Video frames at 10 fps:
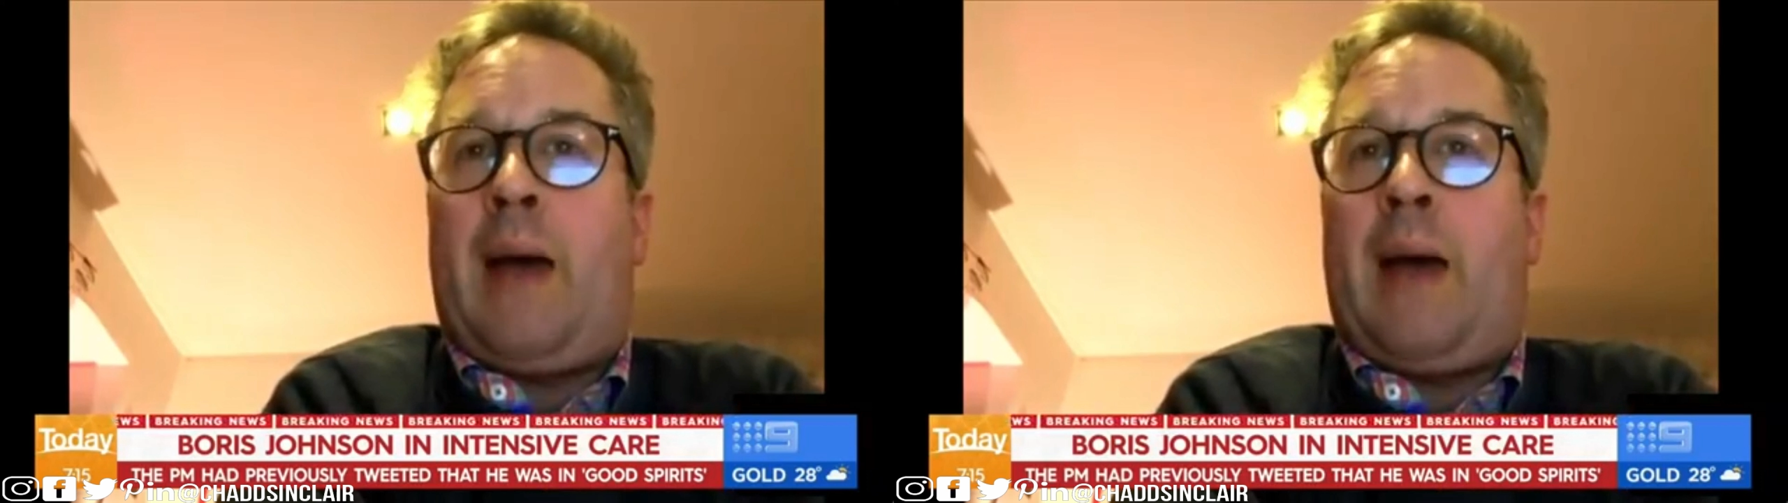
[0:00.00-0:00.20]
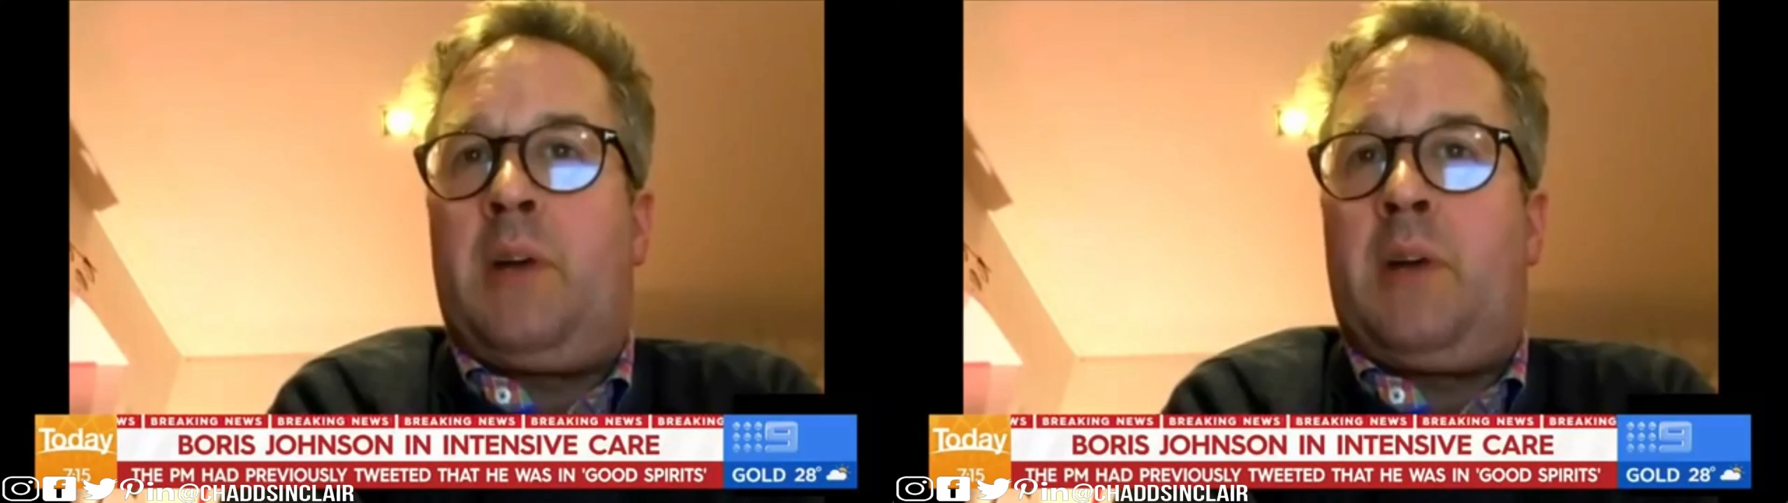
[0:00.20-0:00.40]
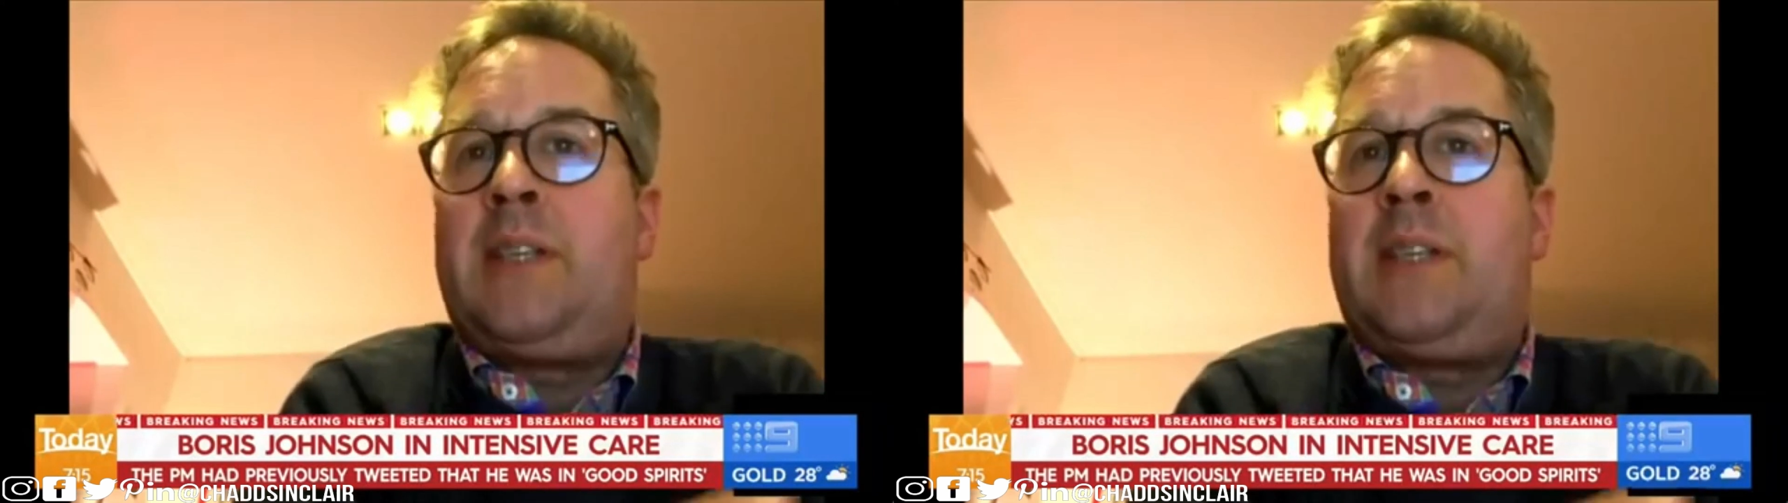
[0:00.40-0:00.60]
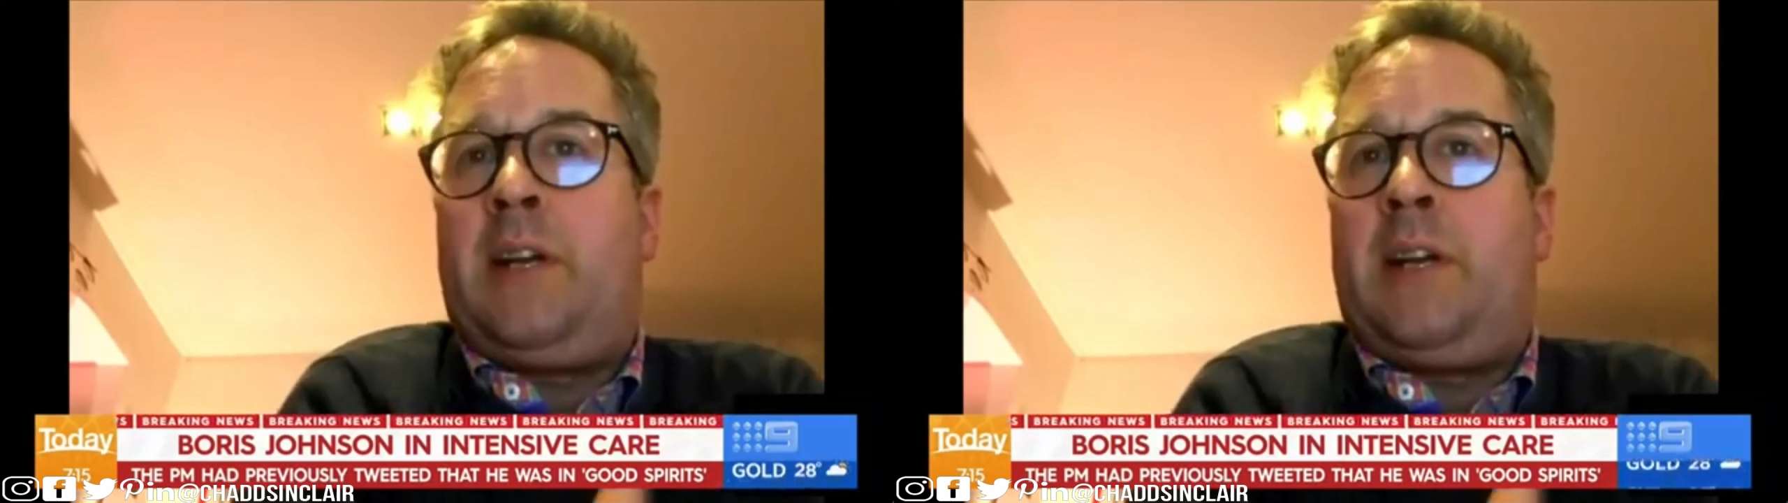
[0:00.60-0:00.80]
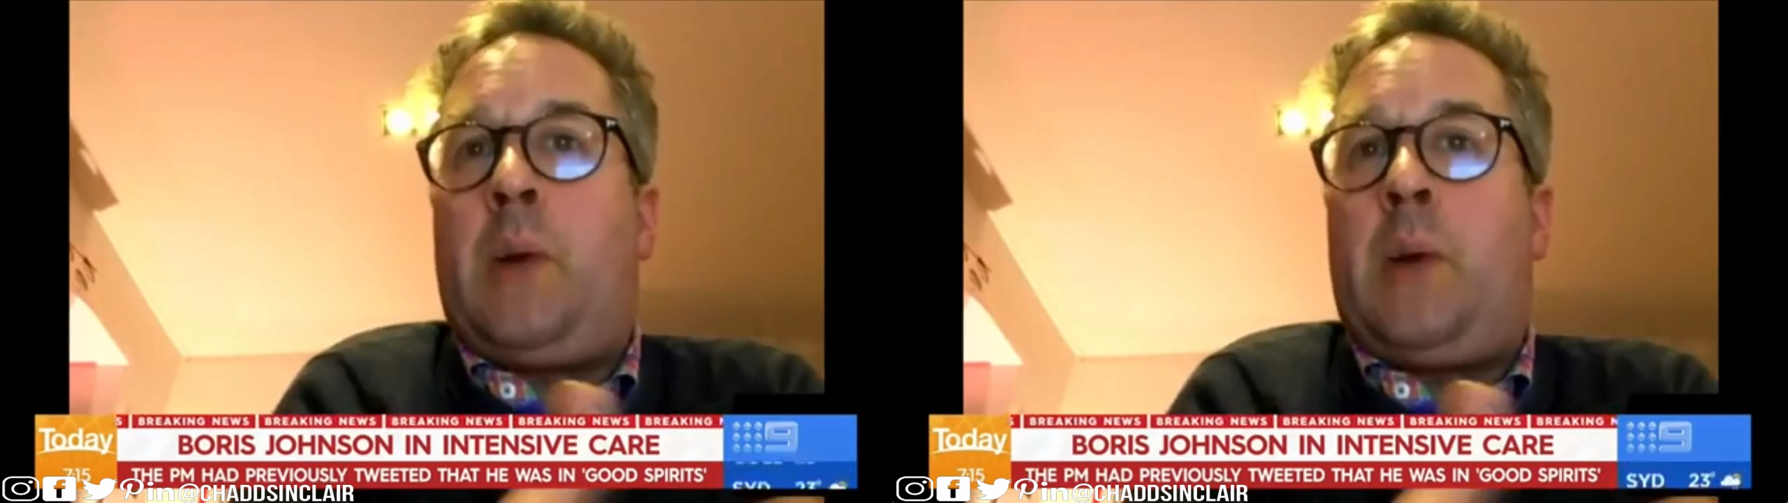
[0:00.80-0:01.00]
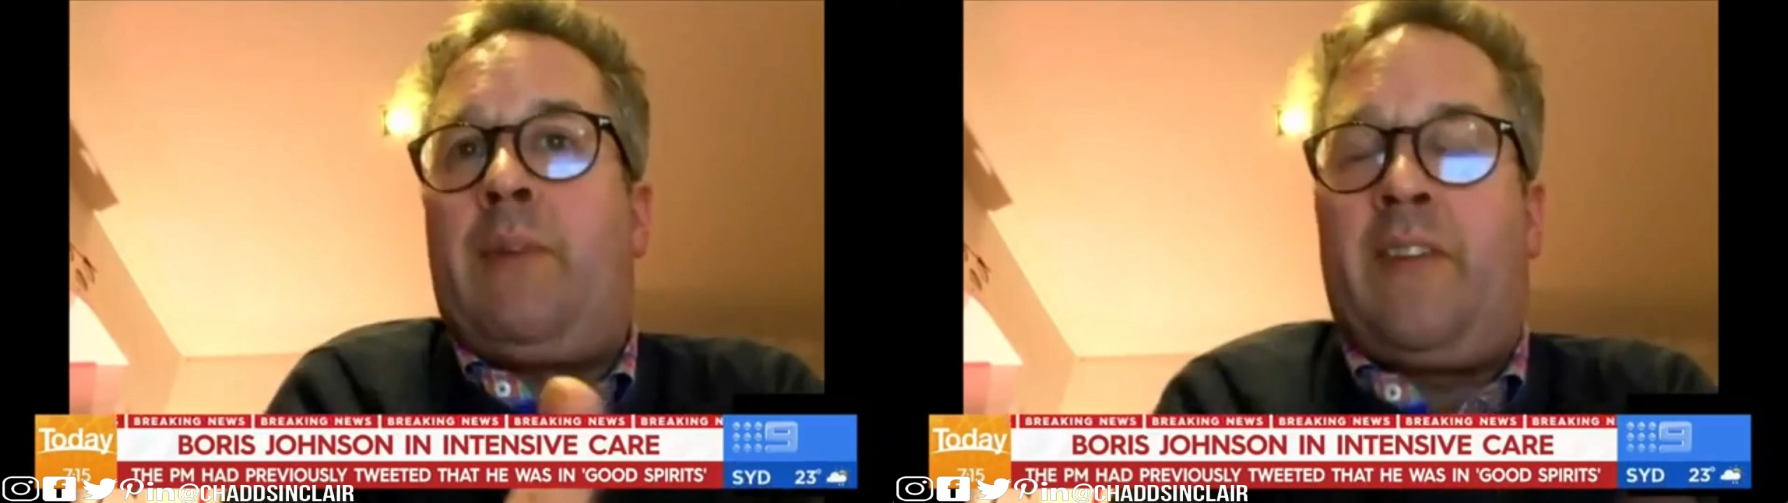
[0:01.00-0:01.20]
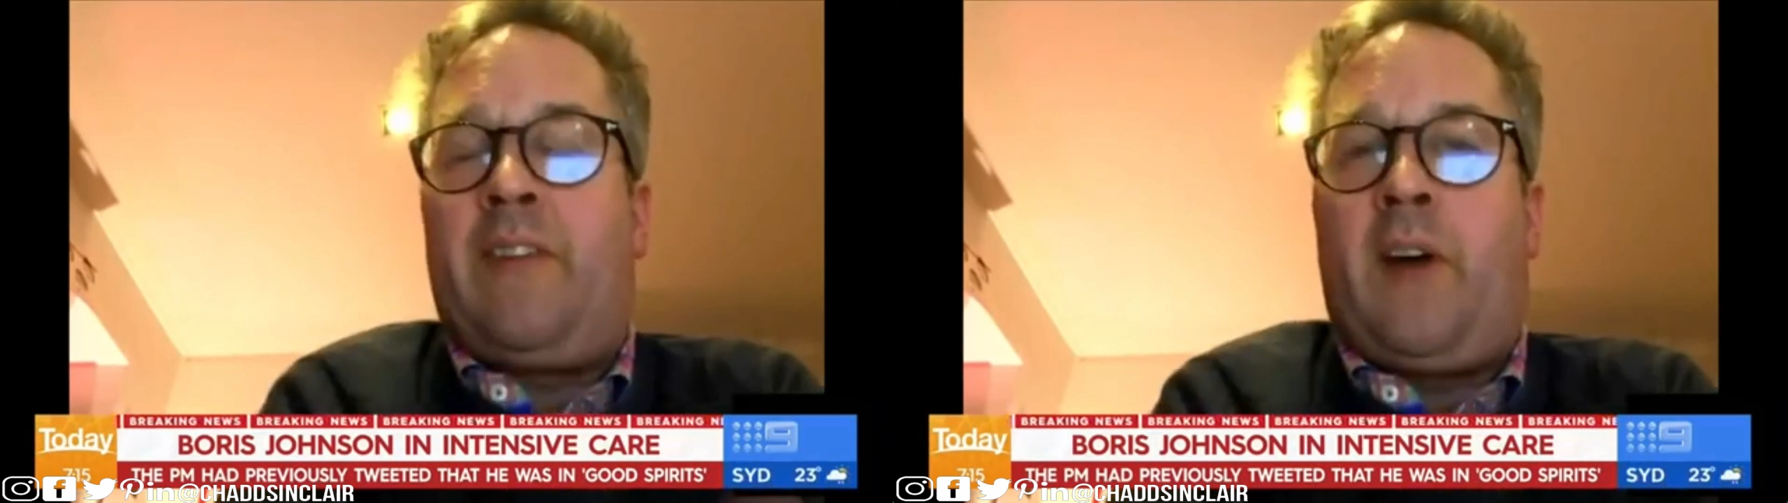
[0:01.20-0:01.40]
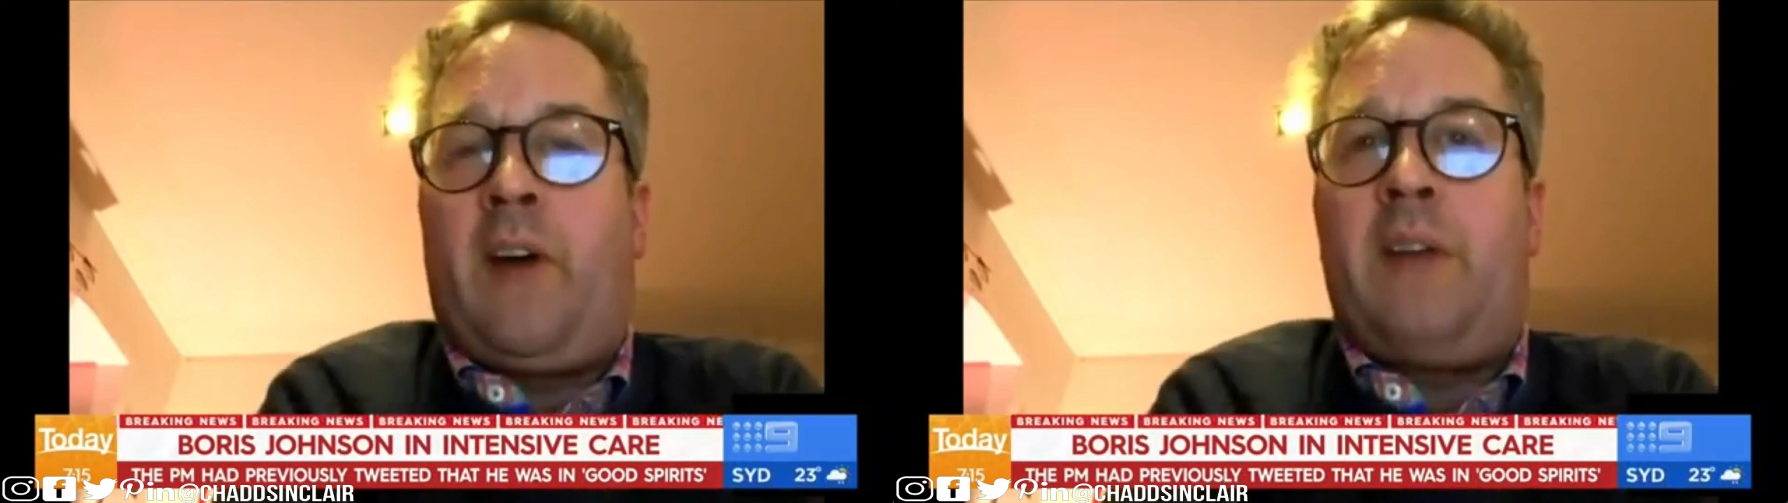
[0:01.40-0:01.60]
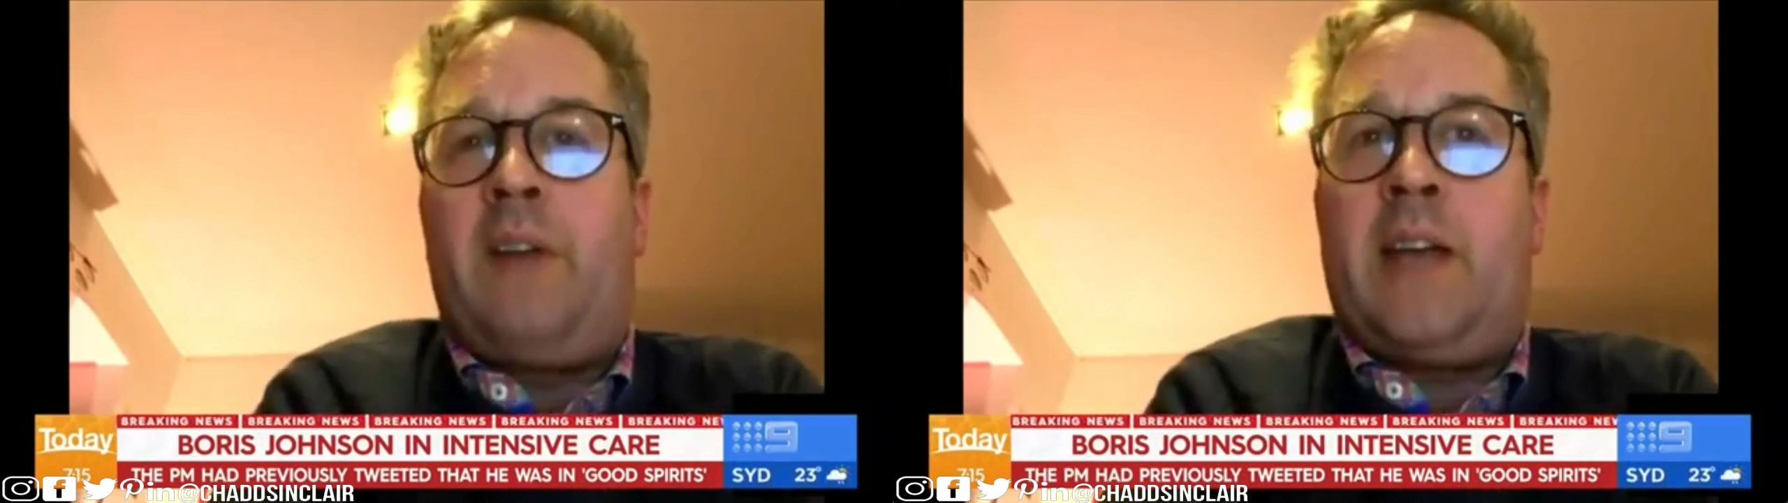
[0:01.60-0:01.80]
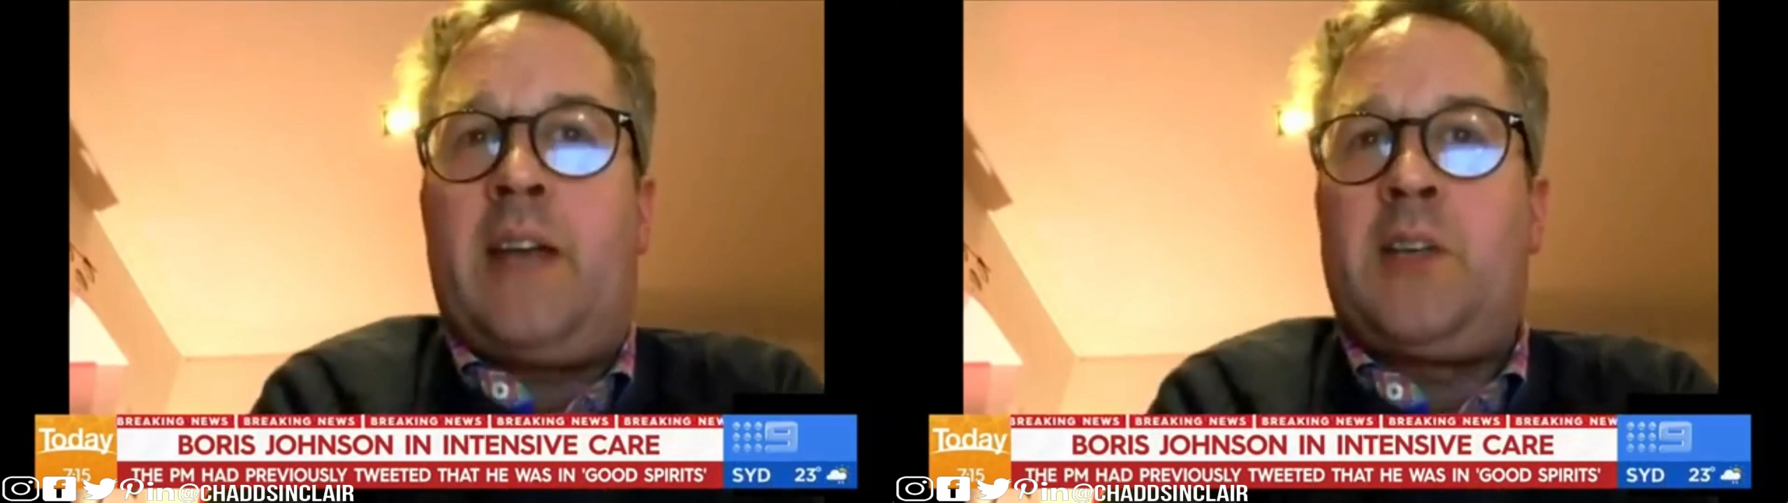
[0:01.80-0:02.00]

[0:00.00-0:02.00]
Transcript: because typically you have it for 5 days in your